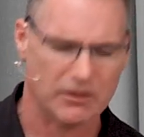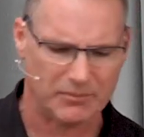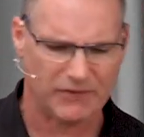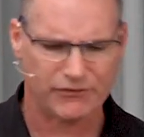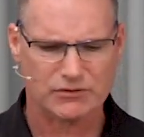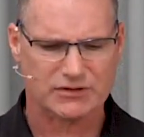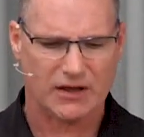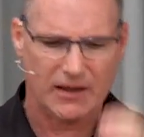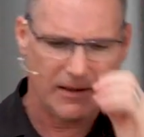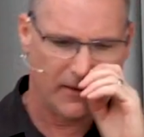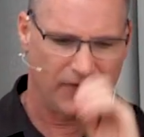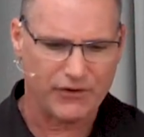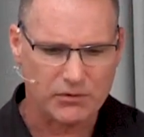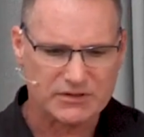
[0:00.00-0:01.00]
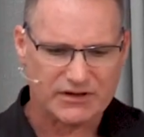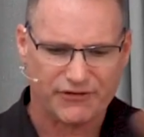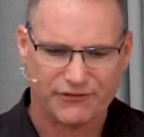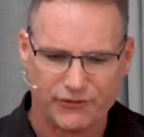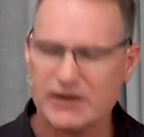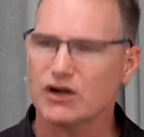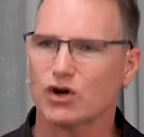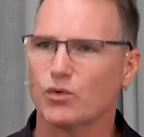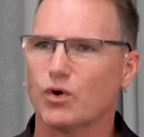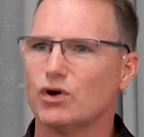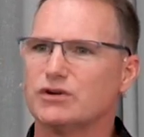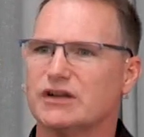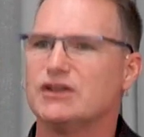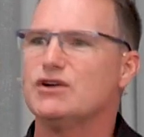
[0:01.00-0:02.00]
I mean, if there was a, if there was a freer
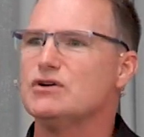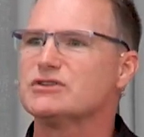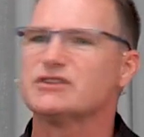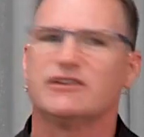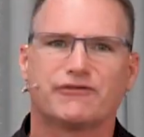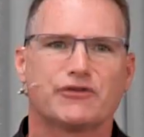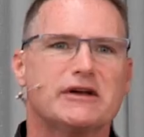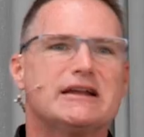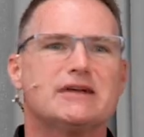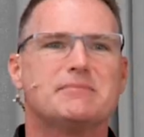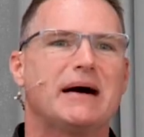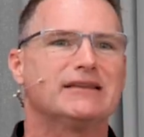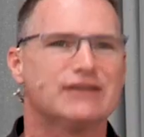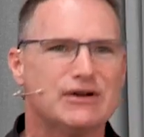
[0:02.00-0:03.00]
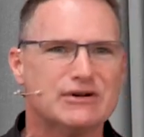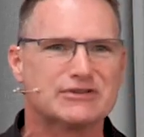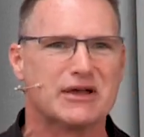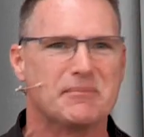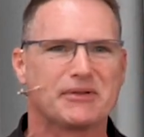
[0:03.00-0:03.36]
word to use than freedom, I'd use it.